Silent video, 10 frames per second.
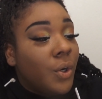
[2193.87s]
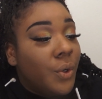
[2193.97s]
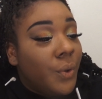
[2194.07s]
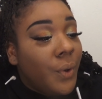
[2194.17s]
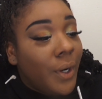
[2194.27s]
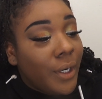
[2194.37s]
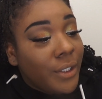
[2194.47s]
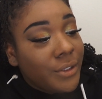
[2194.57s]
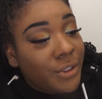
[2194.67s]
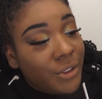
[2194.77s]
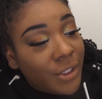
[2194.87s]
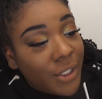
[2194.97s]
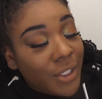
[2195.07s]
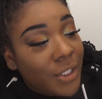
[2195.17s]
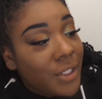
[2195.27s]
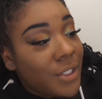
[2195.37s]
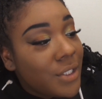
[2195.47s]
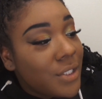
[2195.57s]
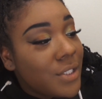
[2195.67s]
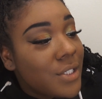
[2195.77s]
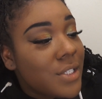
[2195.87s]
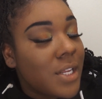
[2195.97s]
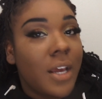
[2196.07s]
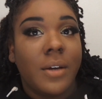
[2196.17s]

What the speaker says: gorgeous.